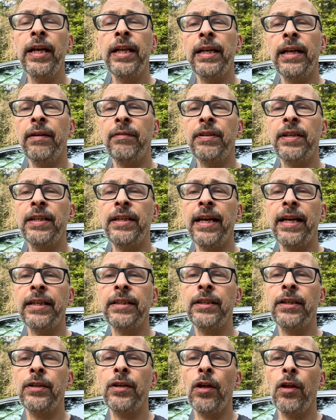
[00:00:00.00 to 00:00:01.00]
and I've
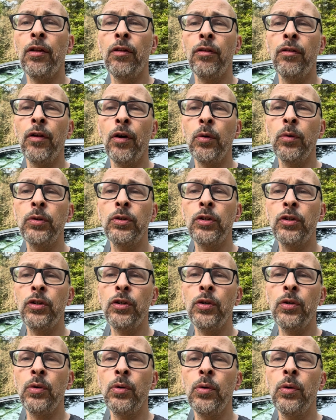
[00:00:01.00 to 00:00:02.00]
connected those
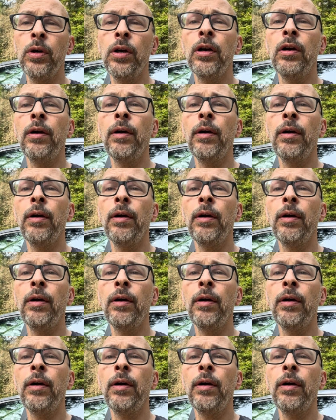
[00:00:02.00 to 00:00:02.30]
2